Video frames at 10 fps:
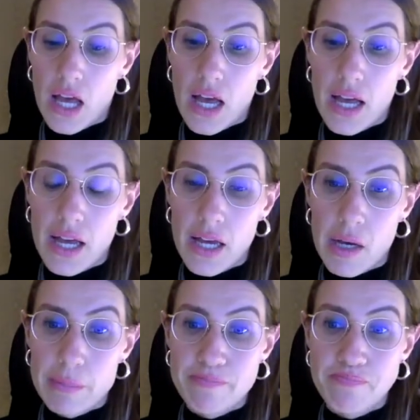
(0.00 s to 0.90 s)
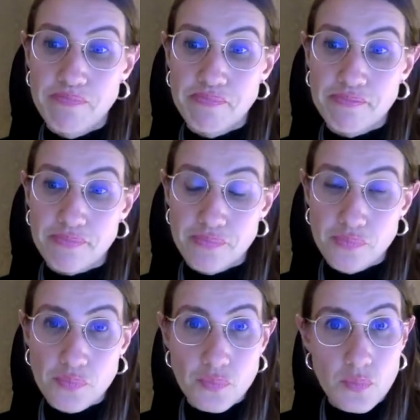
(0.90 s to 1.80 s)

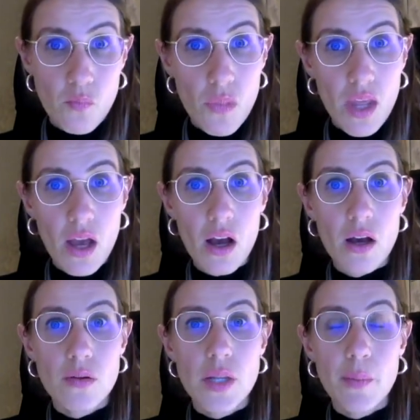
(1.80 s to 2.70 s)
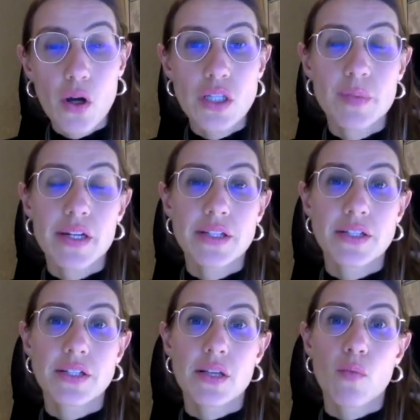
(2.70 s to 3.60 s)
The
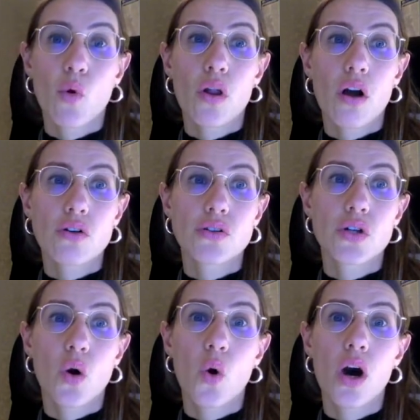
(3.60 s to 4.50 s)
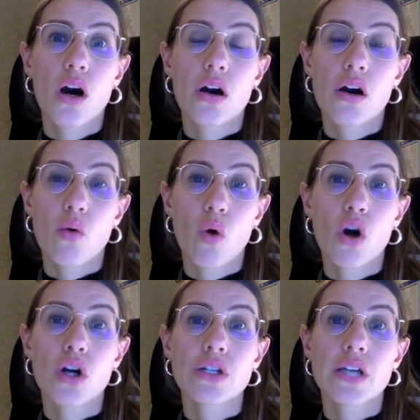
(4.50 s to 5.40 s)
points-based system will also
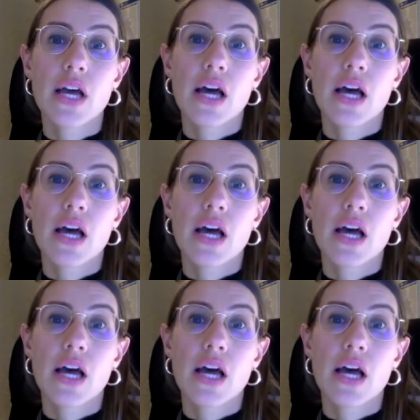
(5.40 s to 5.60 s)
reward